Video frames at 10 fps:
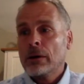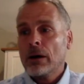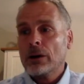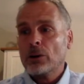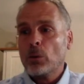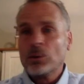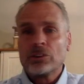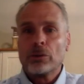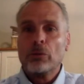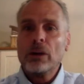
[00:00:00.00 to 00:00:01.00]
uh, was
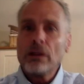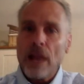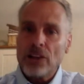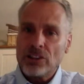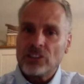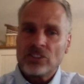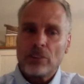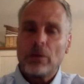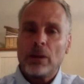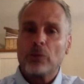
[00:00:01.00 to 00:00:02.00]
to realize that
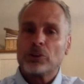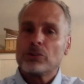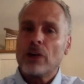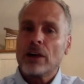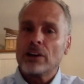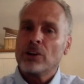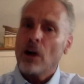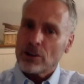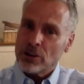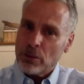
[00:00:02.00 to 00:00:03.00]
somebody was trying to
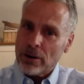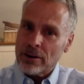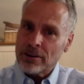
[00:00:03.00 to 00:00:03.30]
talk to her.